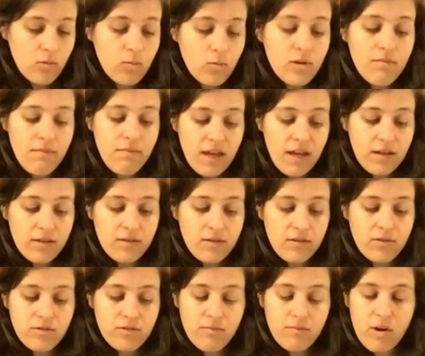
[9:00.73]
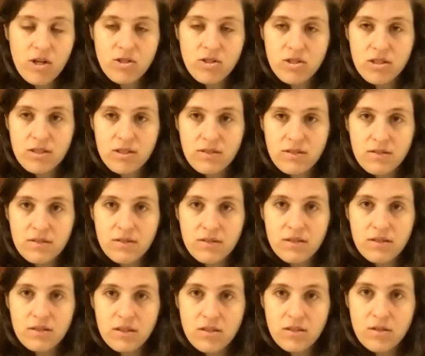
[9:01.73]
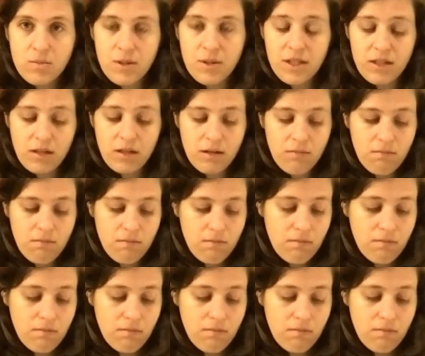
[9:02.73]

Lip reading: we make those margins disappear.